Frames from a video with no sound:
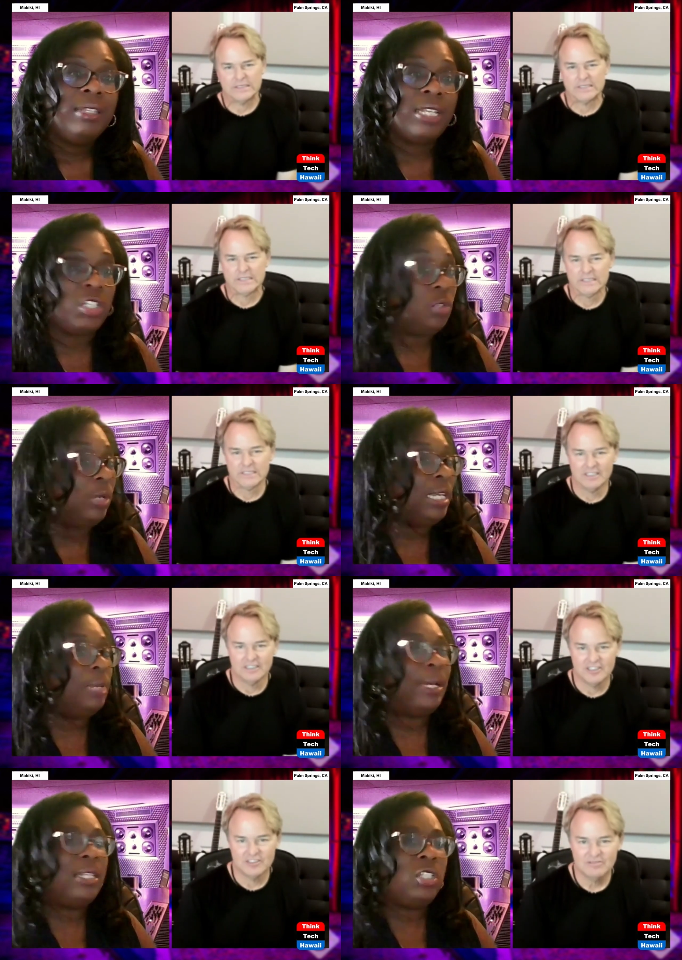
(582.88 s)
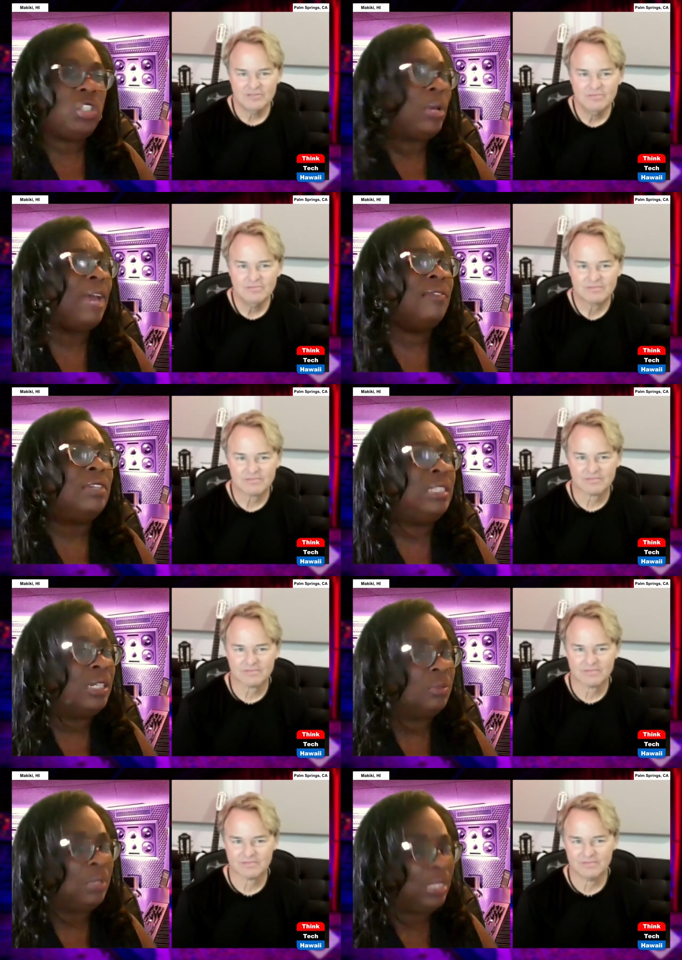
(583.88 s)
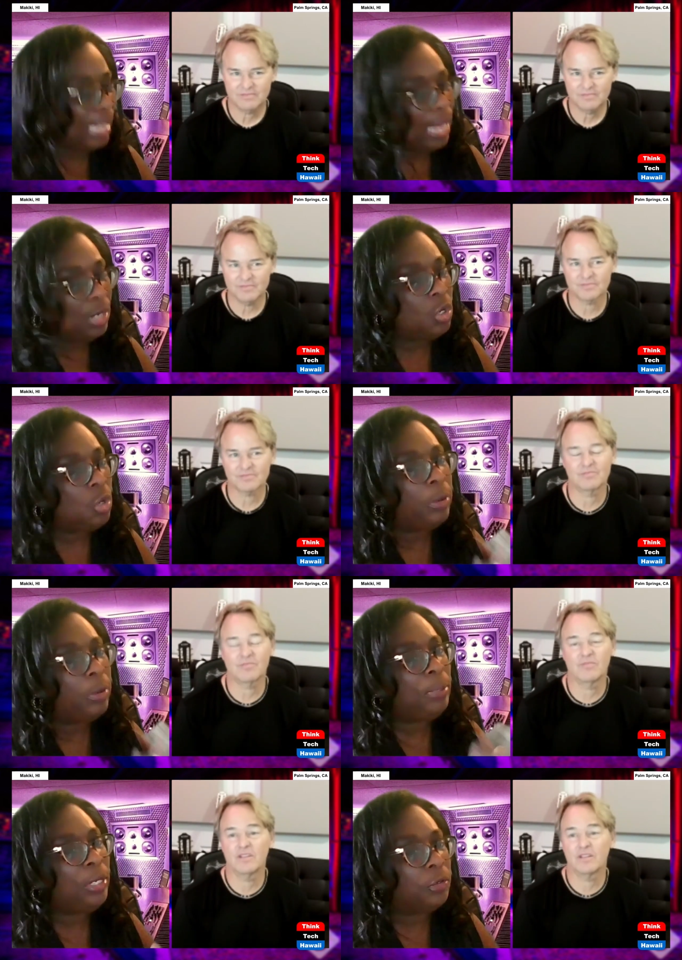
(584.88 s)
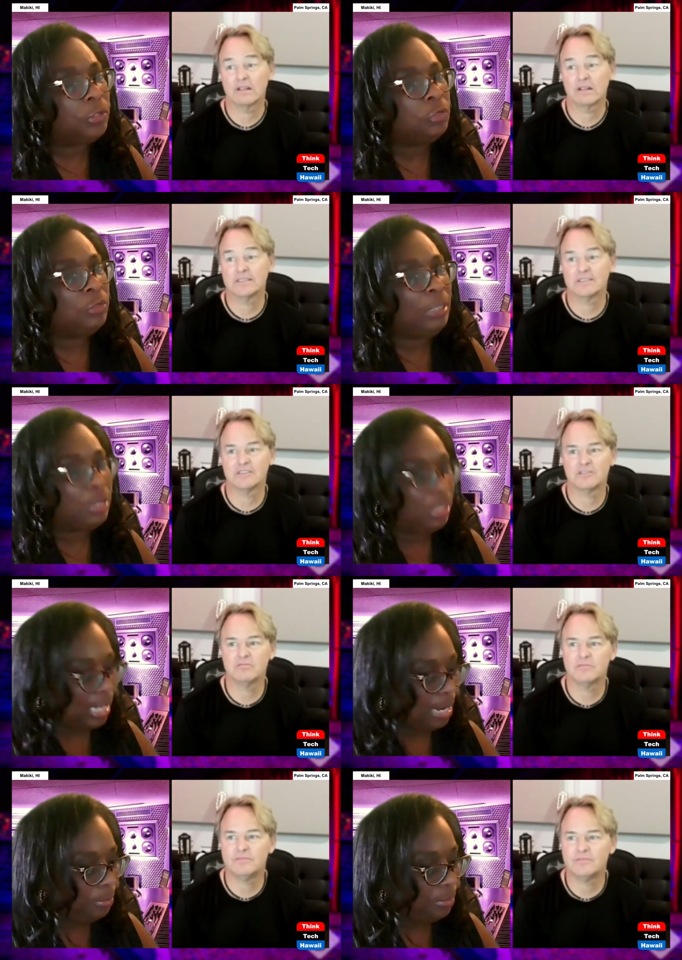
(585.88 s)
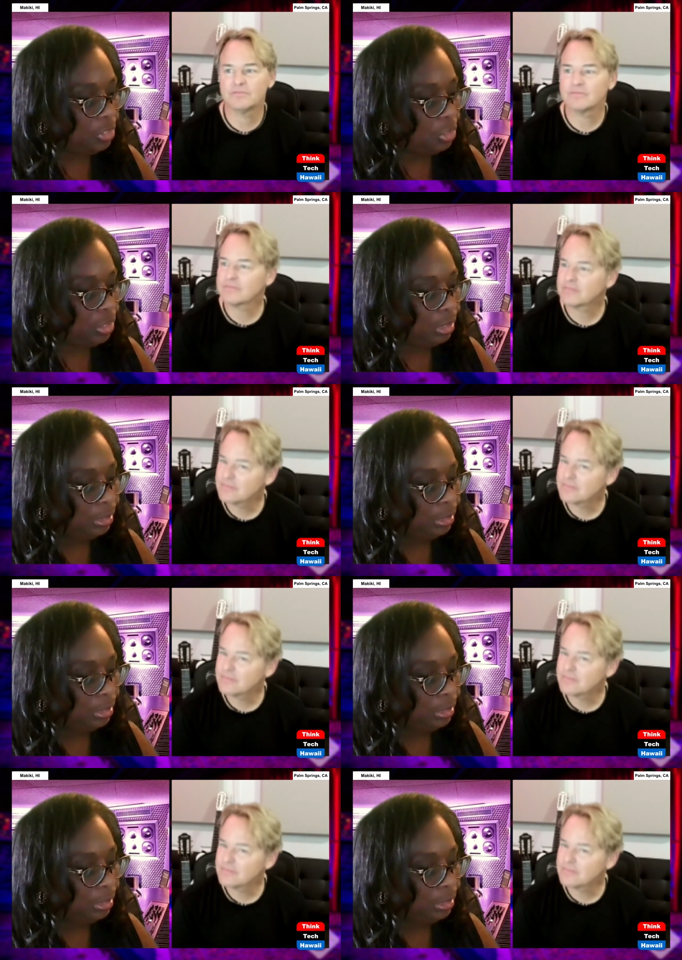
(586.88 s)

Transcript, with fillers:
Speaker 1: that you, anybody that you haven't done with yet, who would be your dream collaboration?